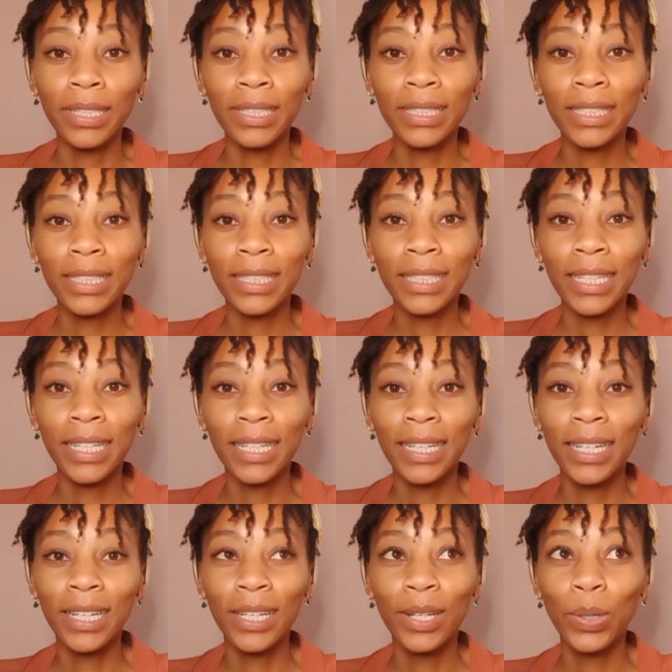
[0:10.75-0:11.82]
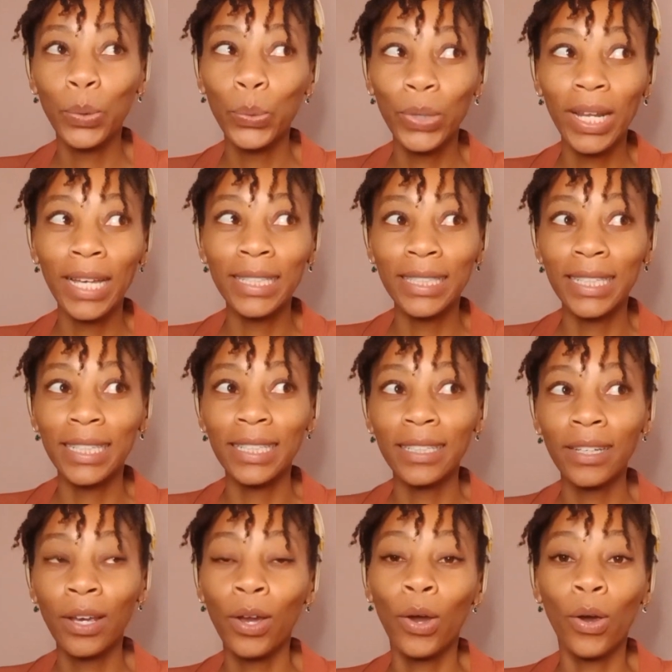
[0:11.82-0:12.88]
Who
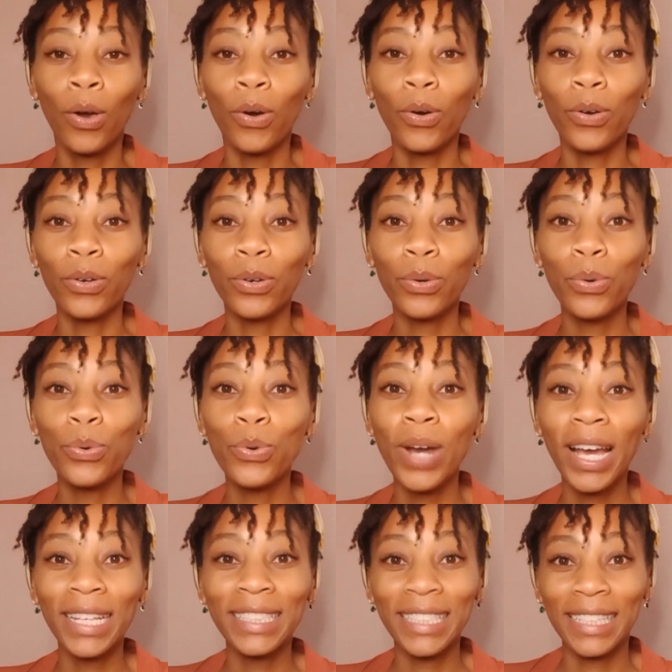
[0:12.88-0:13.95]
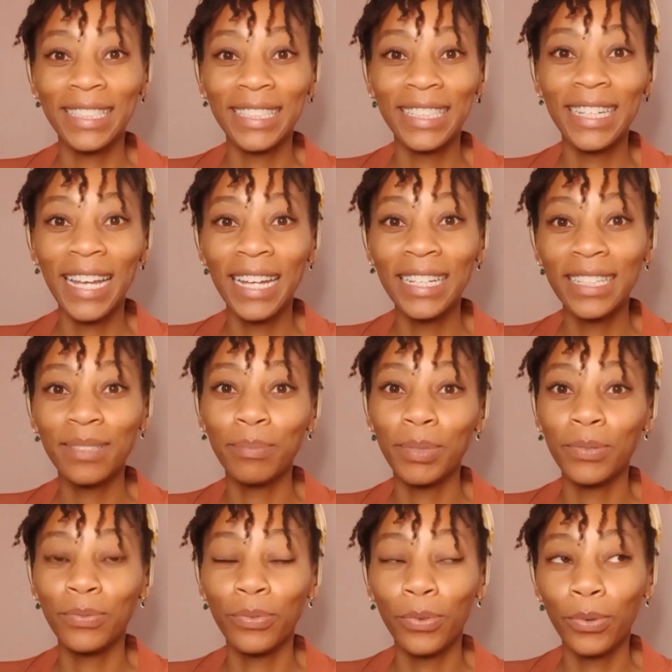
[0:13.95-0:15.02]
doesn't? Or who hasn't done it
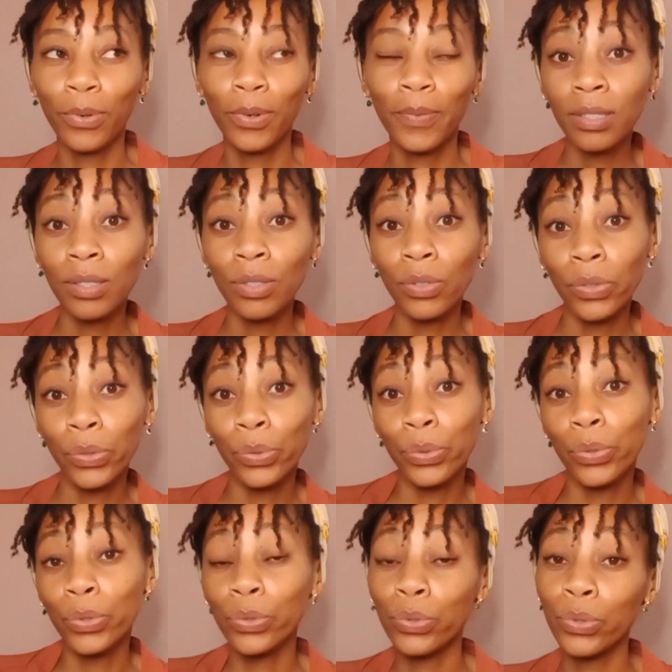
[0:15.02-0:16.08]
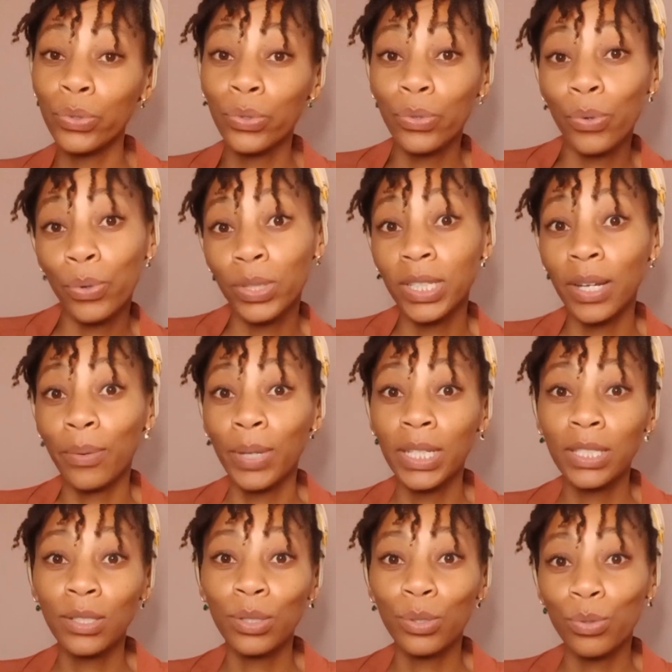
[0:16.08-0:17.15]
before? Do you know what I
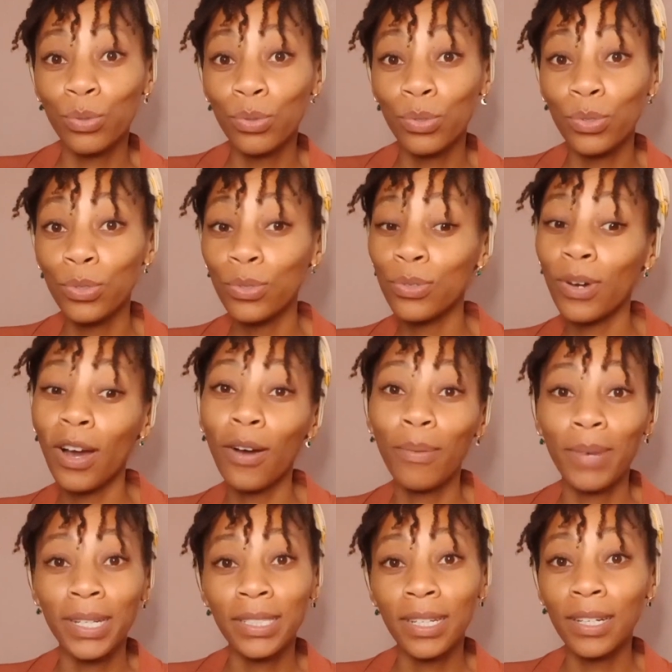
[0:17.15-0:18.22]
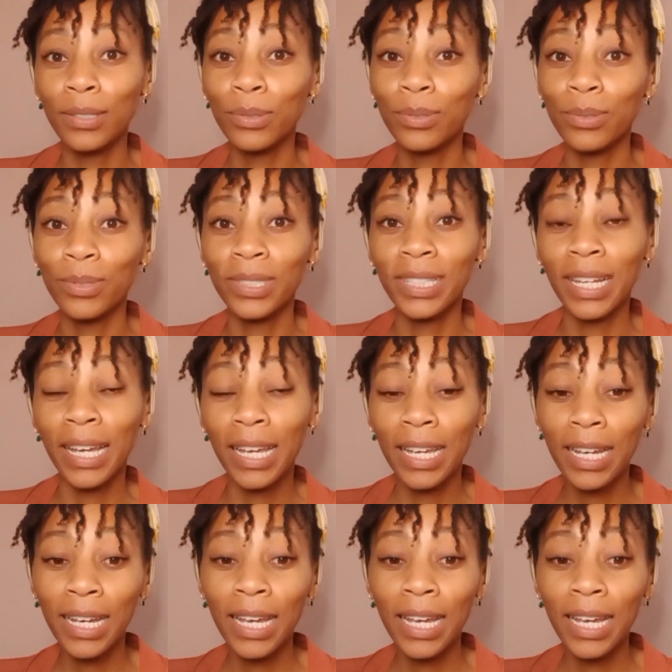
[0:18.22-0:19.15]
went through? Do you know how my childhood was like?